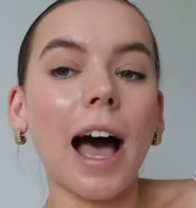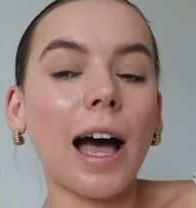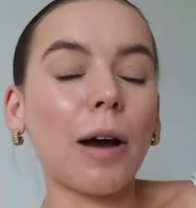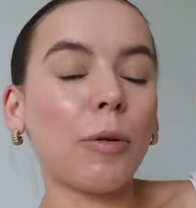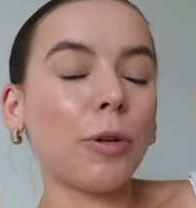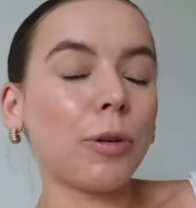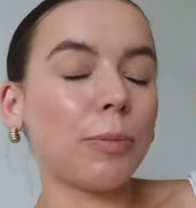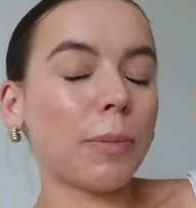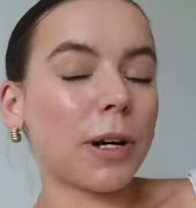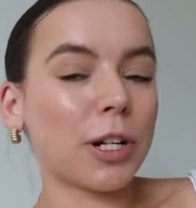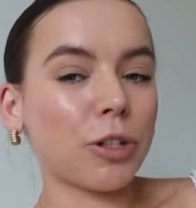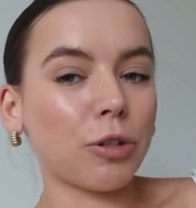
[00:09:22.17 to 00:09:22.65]
I
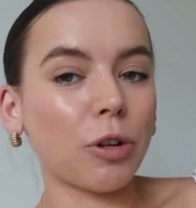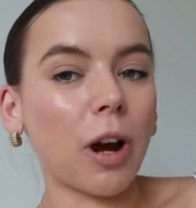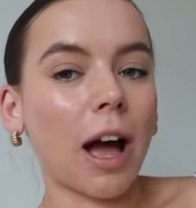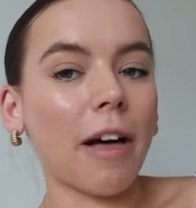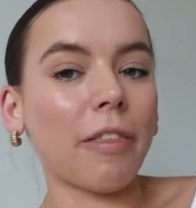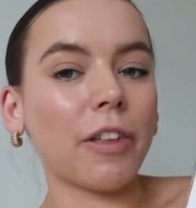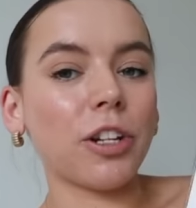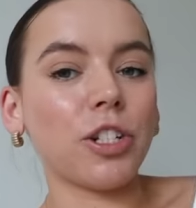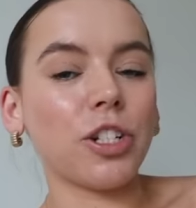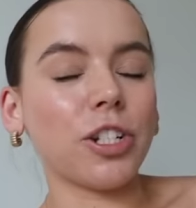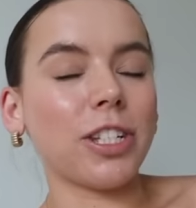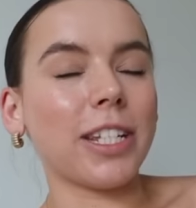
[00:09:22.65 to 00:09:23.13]
would much
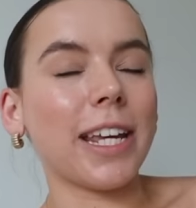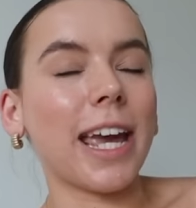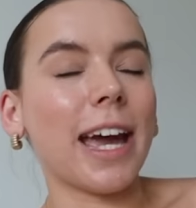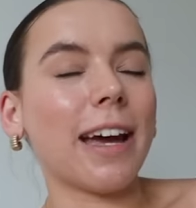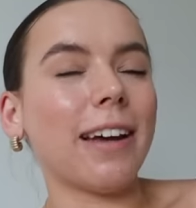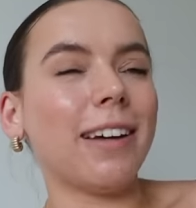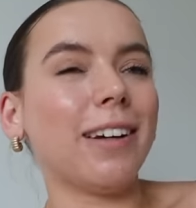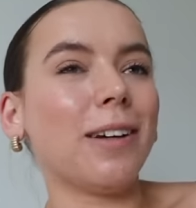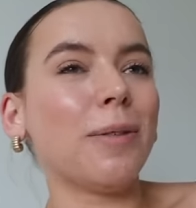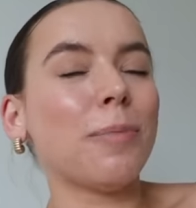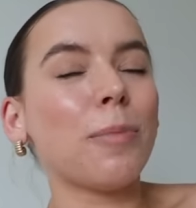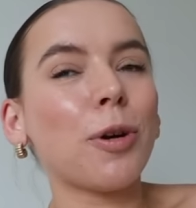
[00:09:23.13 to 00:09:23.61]
rather just,
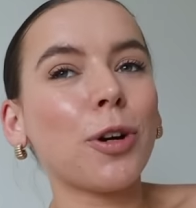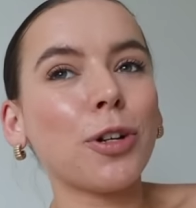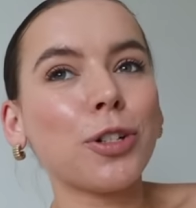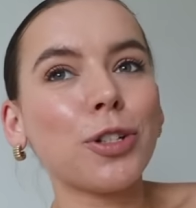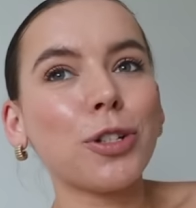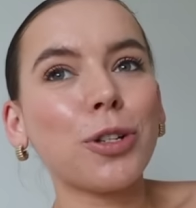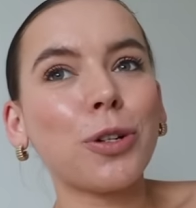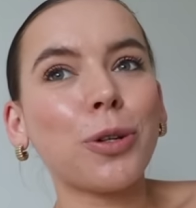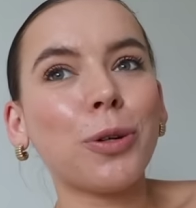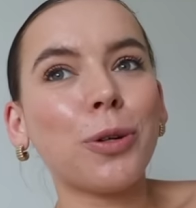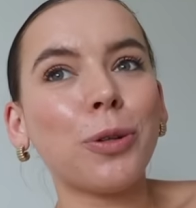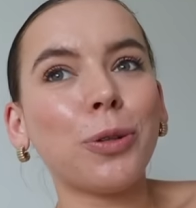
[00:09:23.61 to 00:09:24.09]
yeah, an
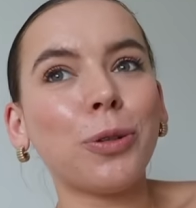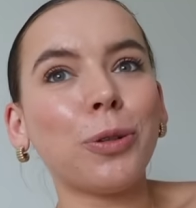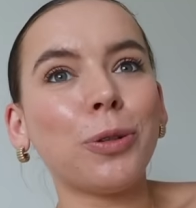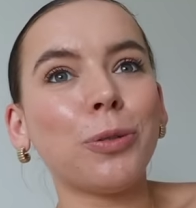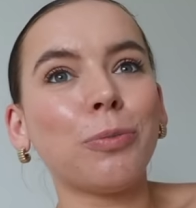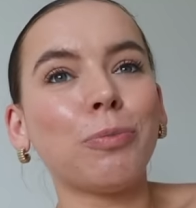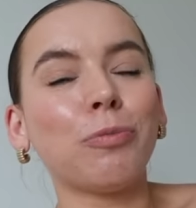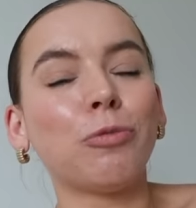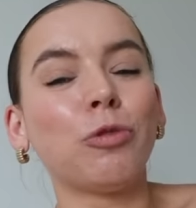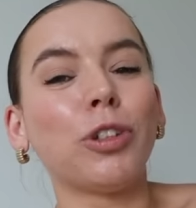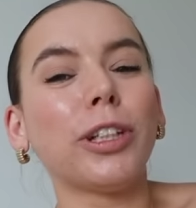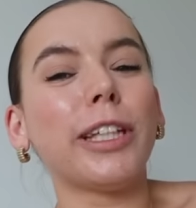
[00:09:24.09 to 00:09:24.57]

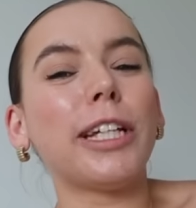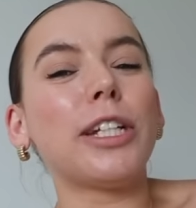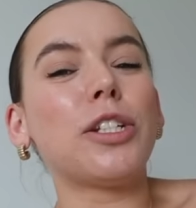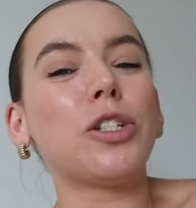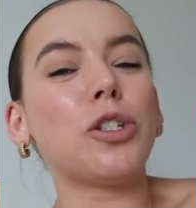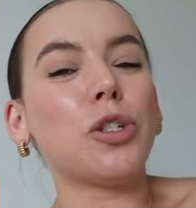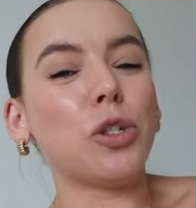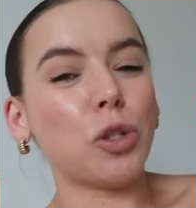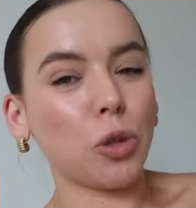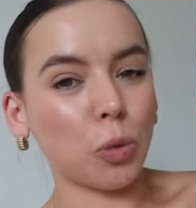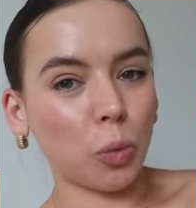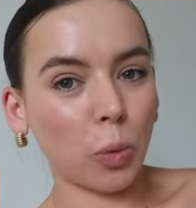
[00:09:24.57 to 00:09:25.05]
emotional, really
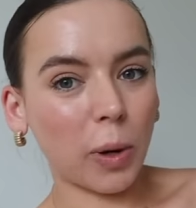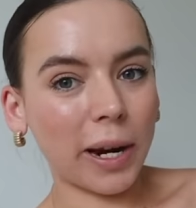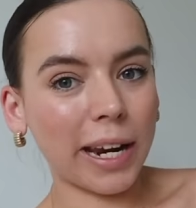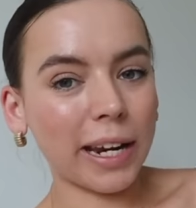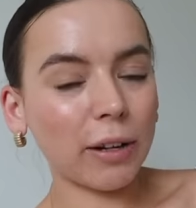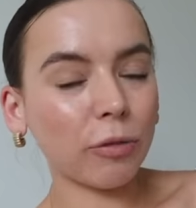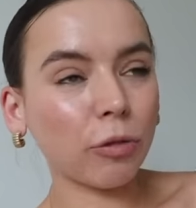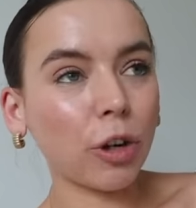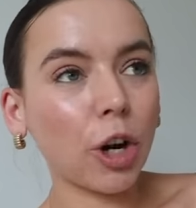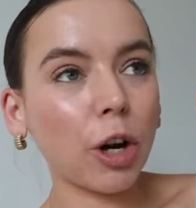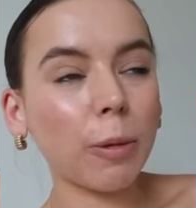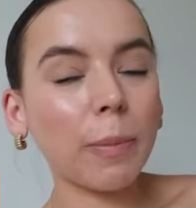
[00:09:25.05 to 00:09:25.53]

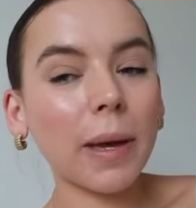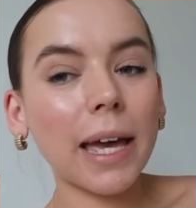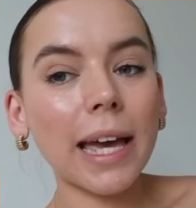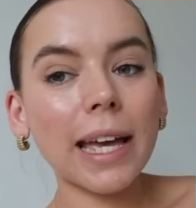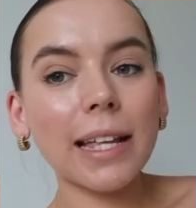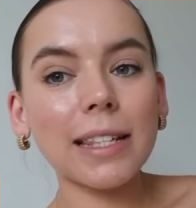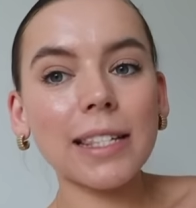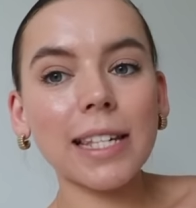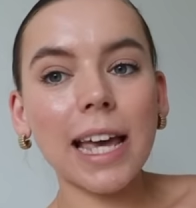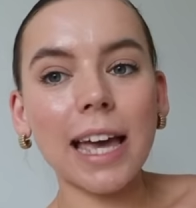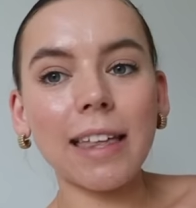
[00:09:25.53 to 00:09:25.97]
sweet romance.